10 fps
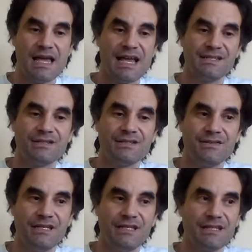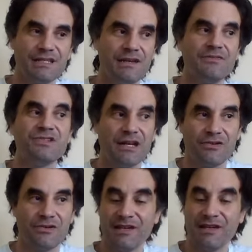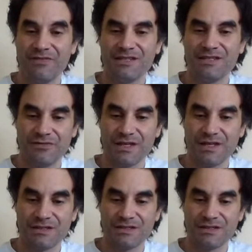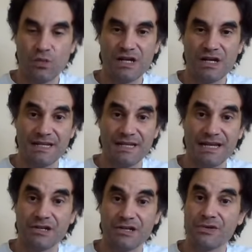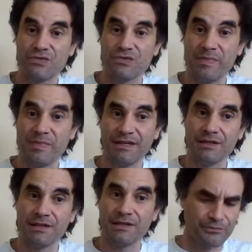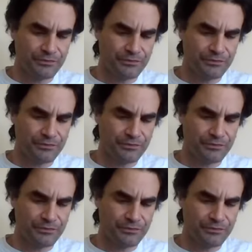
And the kind of generating event of this was Nat Turner's Rebellion.